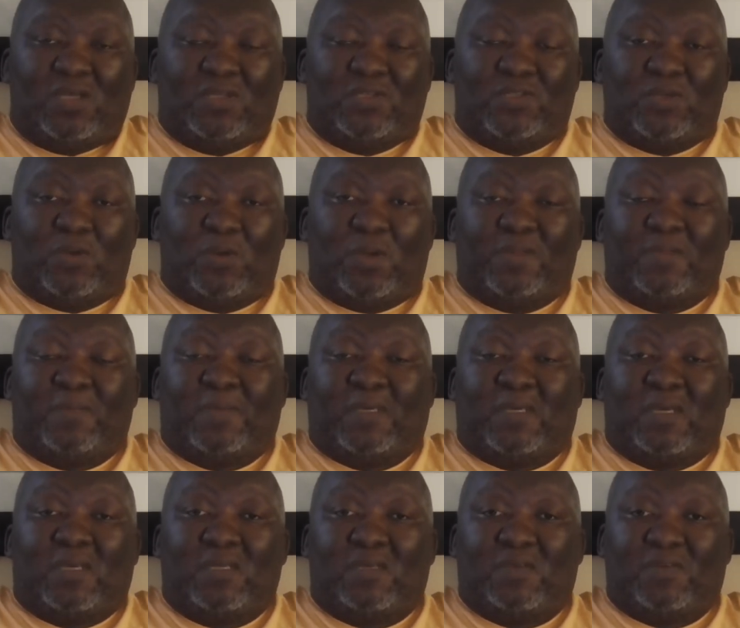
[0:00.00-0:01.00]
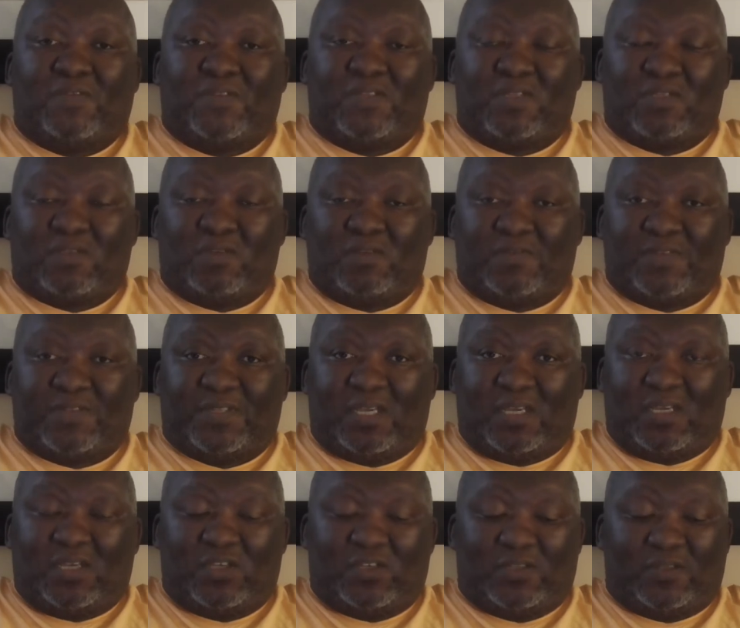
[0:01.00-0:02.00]
So at the beginning of this
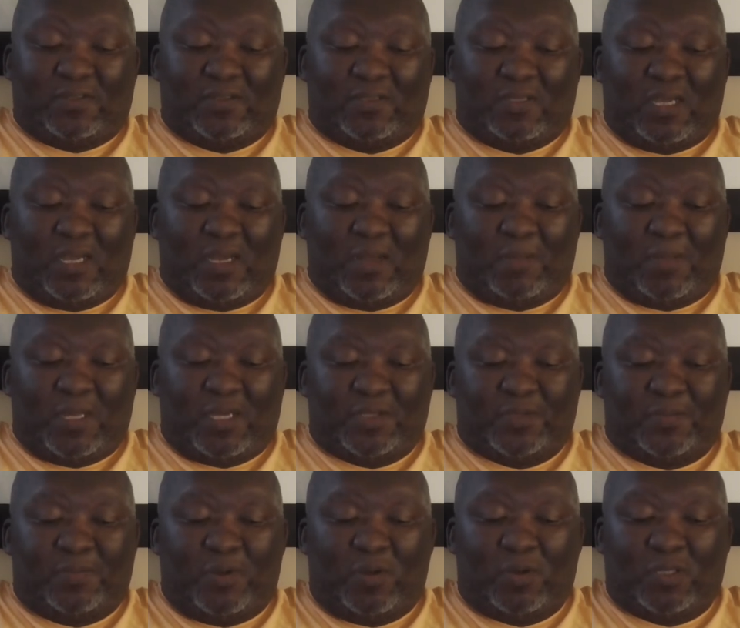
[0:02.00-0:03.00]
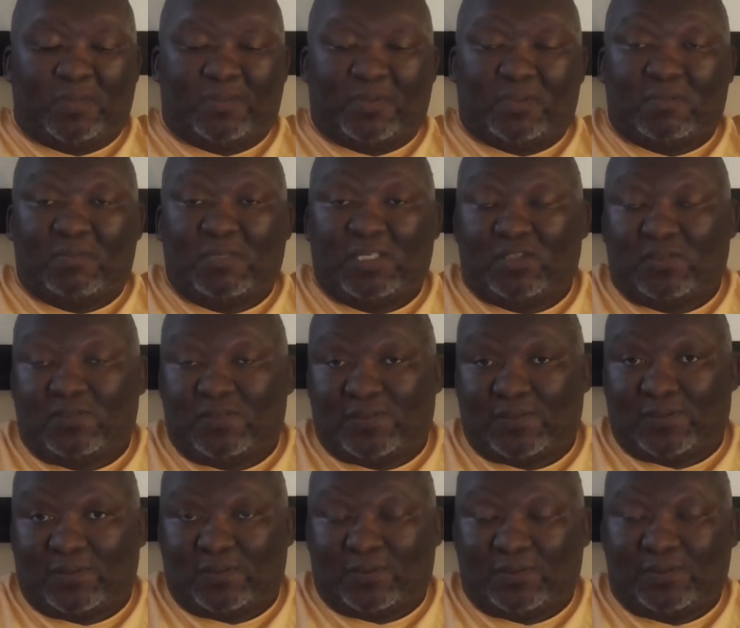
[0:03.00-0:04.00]
conversation, I spoke about mission
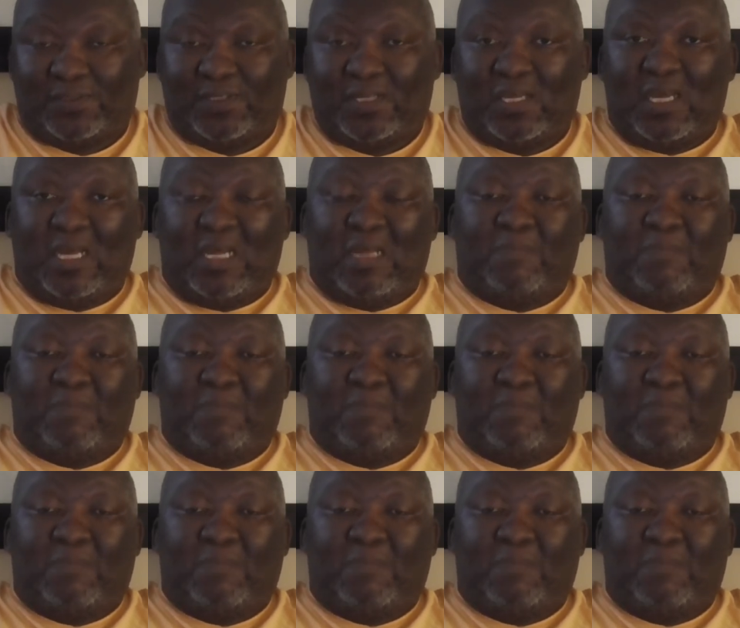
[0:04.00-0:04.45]
schools,